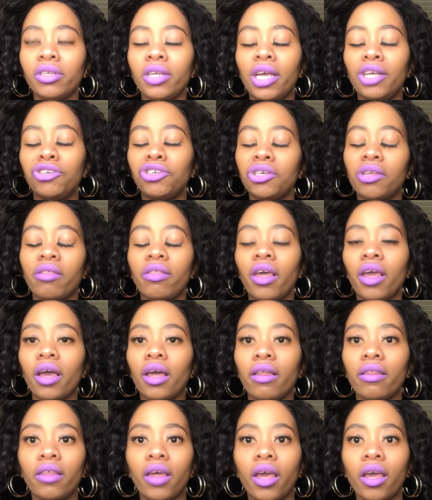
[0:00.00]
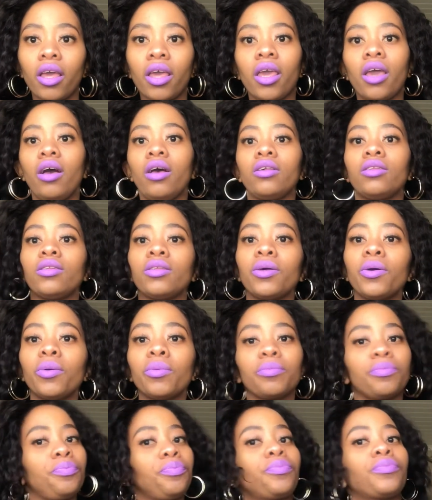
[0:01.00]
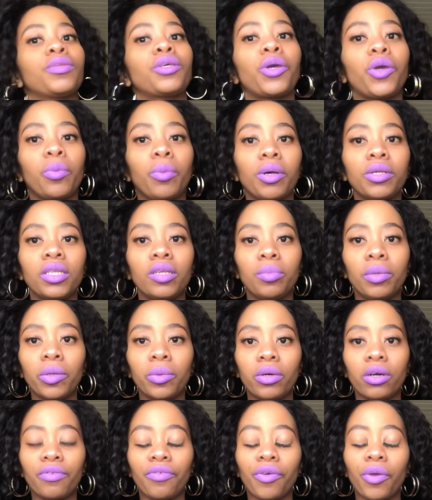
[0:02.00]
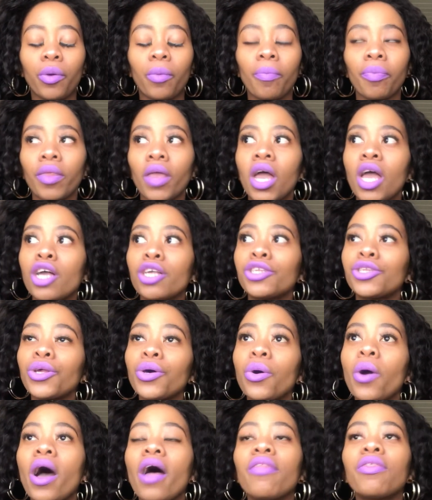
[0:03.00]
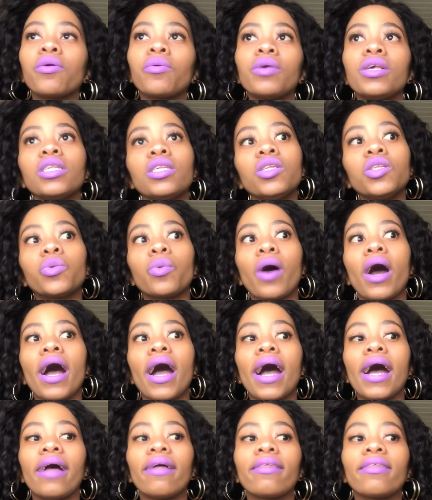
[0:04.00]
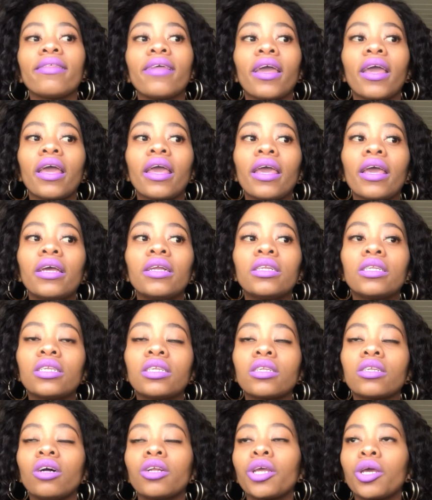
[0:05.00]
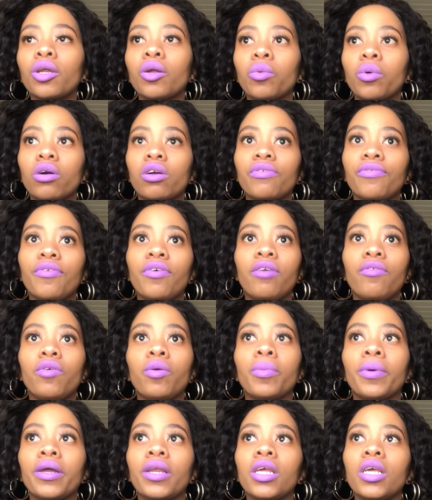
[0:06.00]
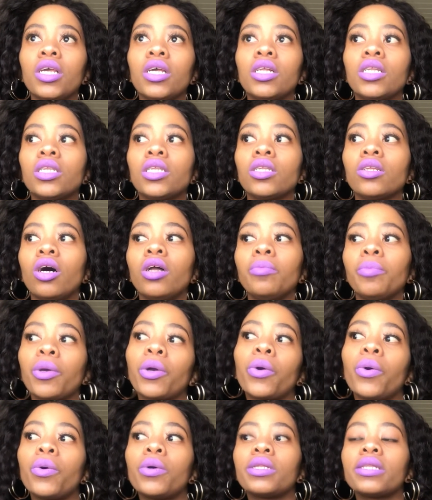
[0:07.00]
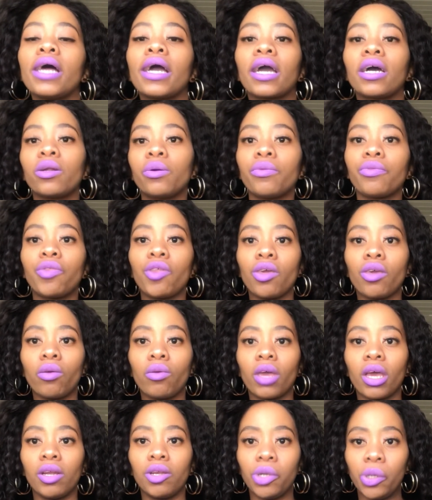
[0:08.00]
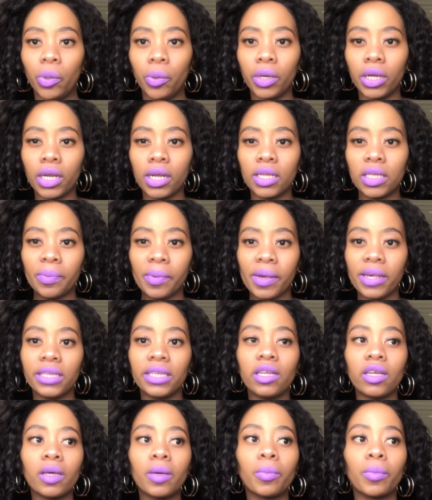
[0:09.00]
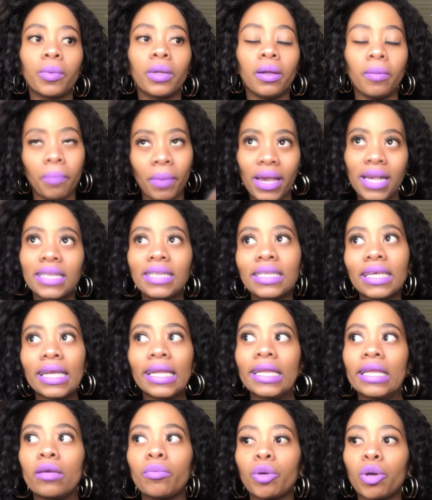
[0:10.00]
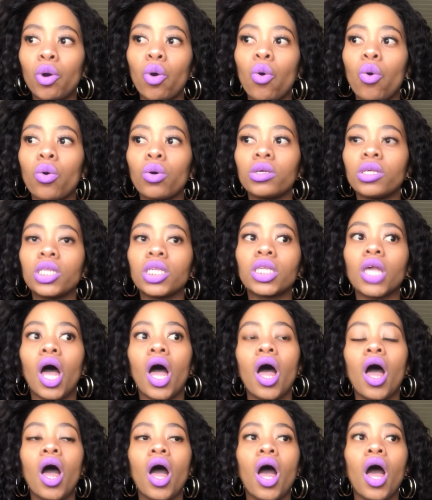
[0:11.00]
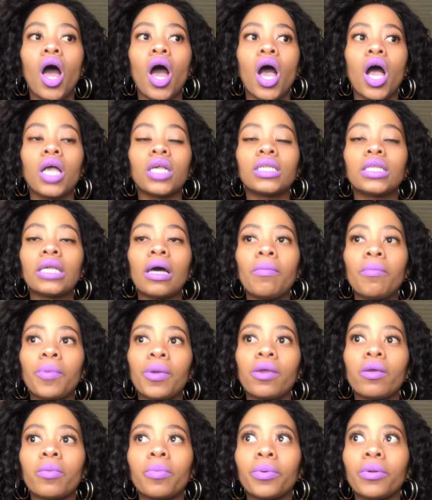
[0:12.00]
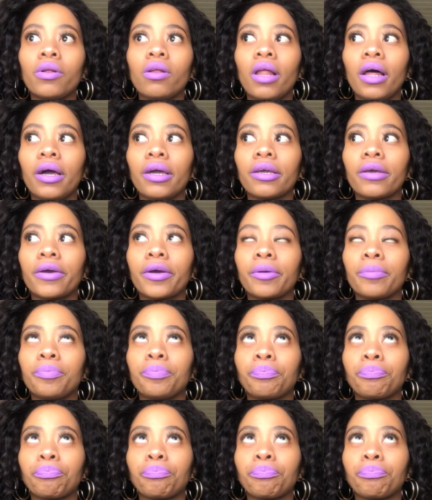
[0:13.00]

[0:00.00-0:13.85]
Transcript: nature thing, I think. So it could possibly work for you. So the reasons why I think it's not gonna work for everybody, it's not because like I don't think you can do it. It's basically because some people like